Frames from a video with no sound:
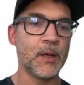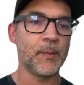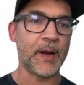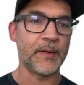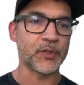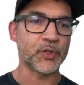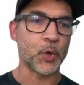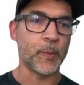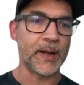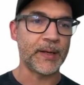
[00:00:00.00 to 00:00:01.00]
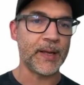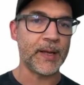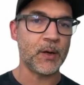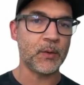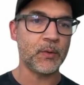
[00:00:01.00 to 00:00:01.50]
Might have to scroll back
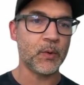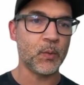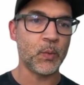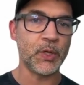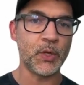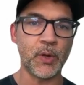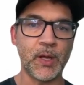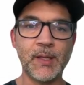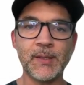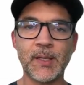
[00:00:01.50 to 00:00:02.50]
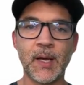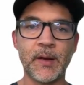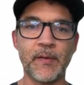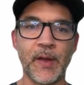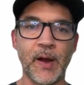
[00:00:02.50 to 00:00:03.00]
down. When you inside
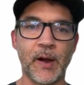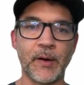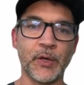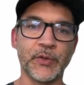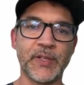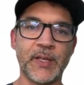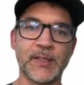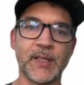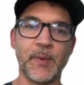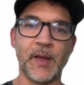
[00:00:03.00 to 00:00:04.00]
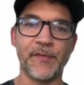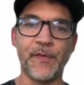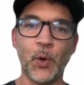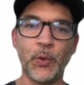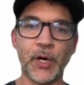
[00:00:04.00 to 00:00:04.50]
of there, you'll see it's going to be a
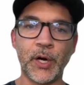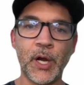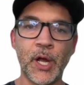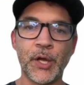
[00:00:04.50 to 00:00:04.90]
folder.